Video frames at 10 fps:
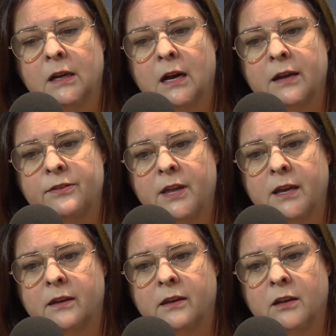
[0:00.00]
I
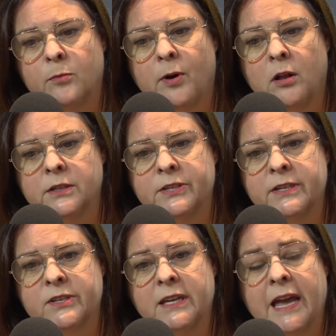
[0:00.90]
think,
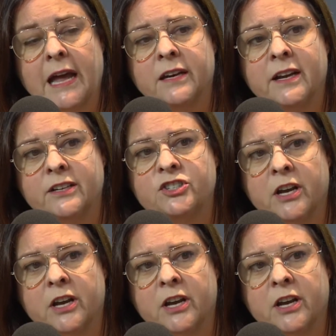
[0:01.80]
politics in Canada in